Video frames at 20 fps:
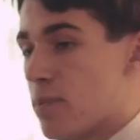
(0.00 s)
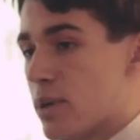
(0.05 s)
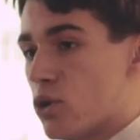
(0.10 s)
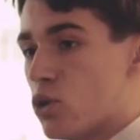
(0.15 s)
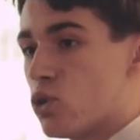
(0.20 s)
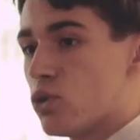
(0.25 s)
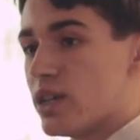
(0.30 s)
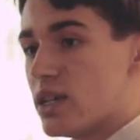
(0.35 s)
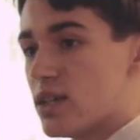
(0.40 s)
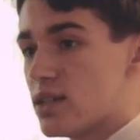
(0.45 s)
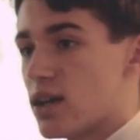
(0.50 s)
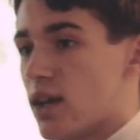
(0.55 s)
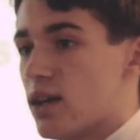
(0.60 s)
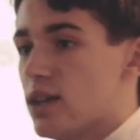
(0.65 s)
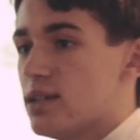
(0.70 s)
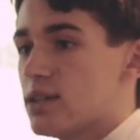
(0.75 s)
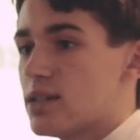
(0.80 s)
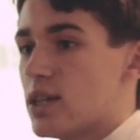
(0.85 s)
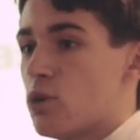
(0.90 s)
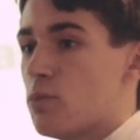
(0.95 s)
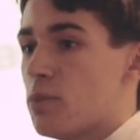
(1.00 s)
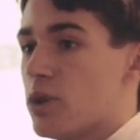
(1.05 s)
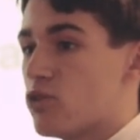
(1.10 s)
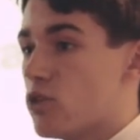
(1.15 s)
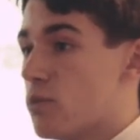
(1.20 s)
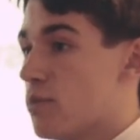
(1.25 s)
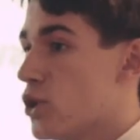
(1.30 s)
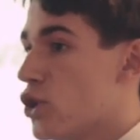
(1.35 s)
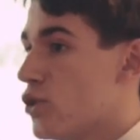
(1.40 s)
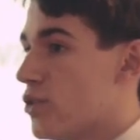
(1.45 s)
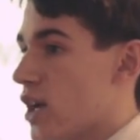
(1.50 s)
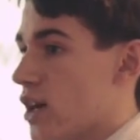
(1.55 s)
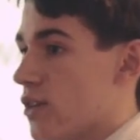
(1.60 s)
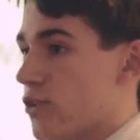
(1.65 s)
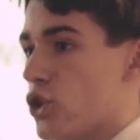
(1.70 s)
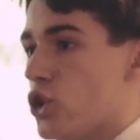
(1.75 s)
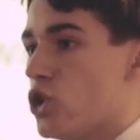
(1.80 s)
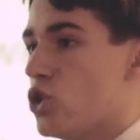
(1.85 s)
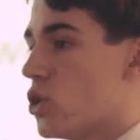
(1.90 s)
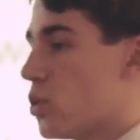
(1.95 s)
built all these sites that would be removed out
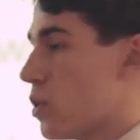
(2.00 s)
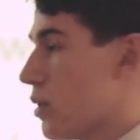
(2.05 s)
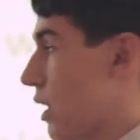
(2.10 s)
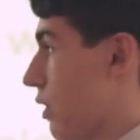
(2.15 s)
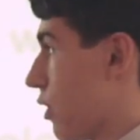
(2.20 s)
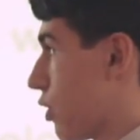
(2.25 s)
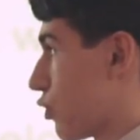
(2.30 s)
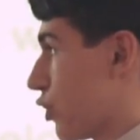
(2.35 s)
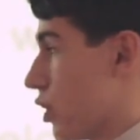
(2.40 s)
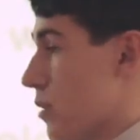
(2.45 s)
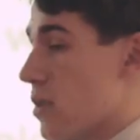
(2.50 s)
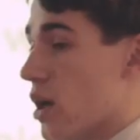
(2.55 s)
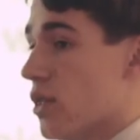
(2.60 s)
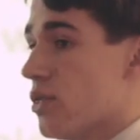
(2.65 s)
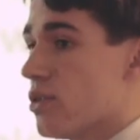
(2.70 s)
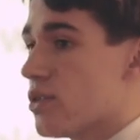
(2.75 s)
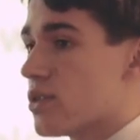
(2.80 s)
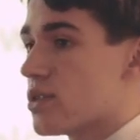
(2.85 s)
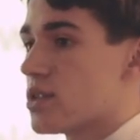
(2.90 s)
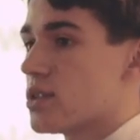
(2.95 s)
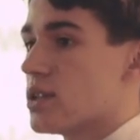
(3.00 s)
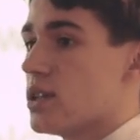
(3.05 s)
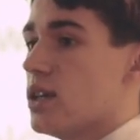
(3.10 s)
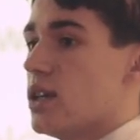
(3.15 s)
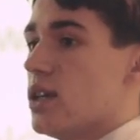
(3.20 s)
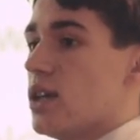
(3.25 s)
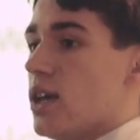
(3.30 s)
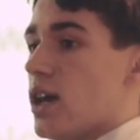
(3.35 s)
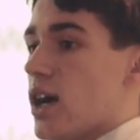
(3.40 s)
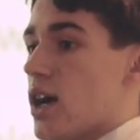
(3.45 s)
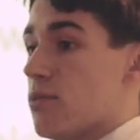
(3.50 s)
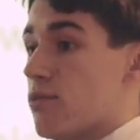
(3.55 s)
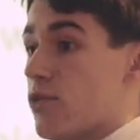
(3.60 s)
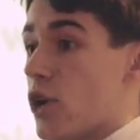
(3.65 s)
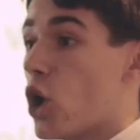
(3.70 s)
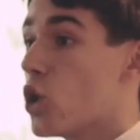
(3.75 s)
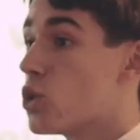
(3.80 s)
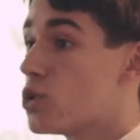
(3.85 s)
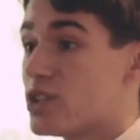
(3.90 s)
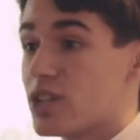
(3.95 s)
of Google within 3 months for
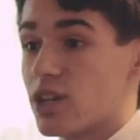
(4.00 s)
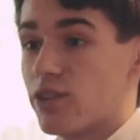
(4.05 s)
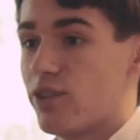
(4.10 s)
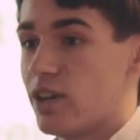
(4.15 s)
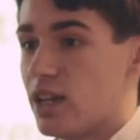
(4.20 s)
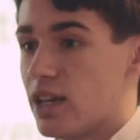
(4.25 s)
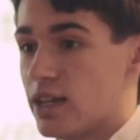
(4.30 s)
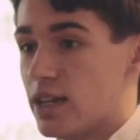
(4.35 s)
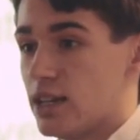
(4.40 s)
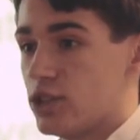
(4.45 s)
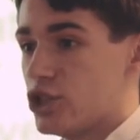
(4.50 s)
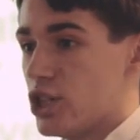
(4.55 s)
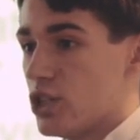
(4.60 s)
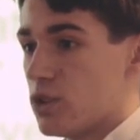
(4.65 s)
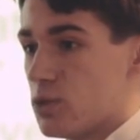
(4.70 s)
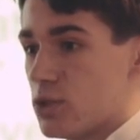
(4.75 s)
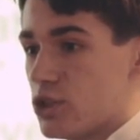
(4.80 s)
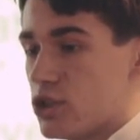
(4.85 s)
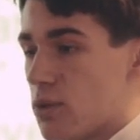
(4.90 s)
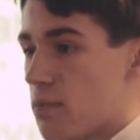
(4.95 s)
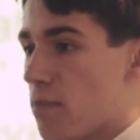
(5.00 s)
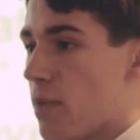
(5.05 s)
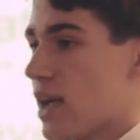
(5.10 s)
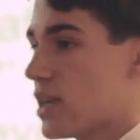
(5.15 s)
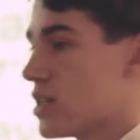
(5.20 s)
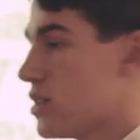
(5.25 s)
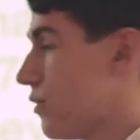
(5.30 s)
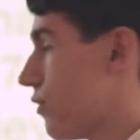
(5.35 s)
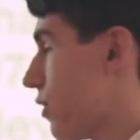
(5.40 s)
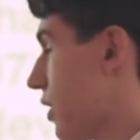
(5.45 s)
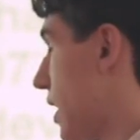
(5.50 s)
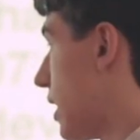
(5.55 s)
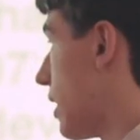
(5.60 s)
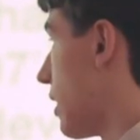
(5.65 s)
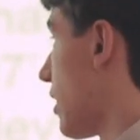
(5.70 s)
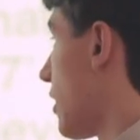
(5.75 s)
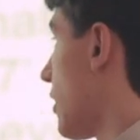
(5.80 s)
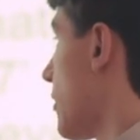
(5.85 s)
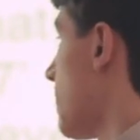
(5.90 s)
hosting affiliate niches, which is a massive thing.